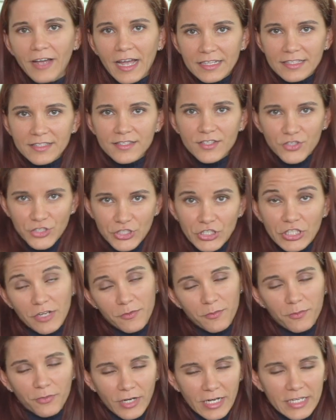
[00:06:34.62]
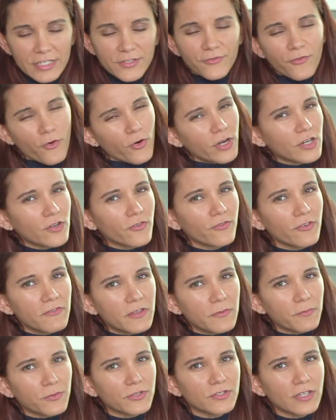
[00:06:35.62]
Fats should comprise 40 to
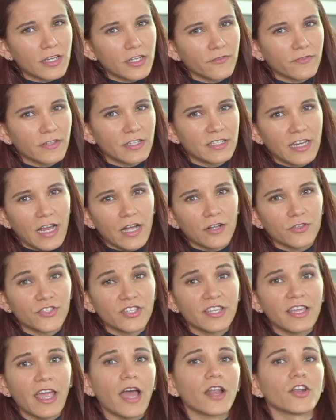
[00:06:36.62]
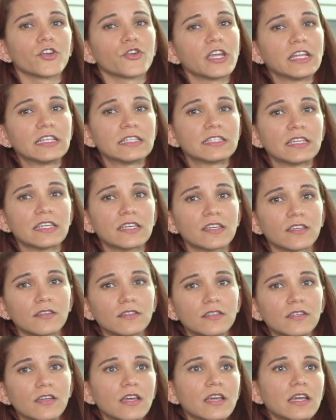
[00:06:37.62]
50% of a child's calorie intake.
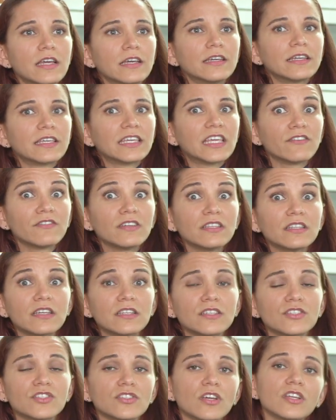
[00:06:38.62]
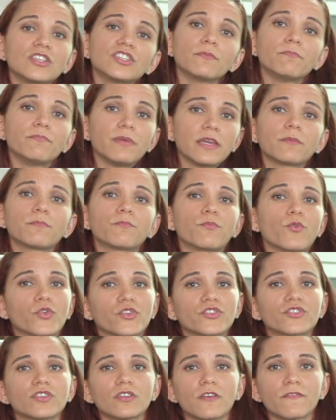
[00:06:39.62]
Given that it's such a big
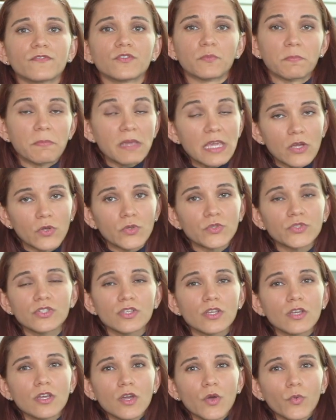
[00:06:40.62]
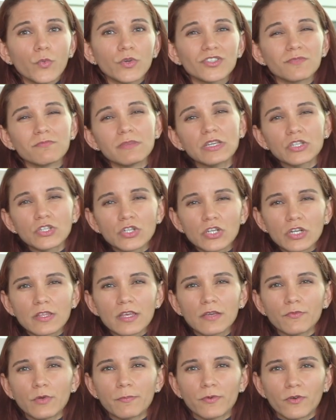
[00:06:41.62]
portion of their meals, we should make sure
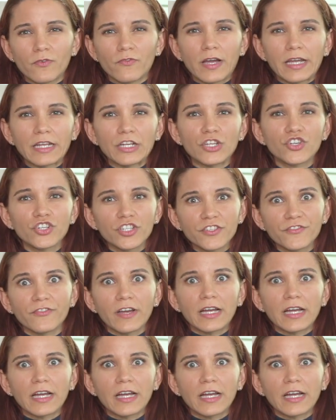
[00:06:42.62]
that we provide good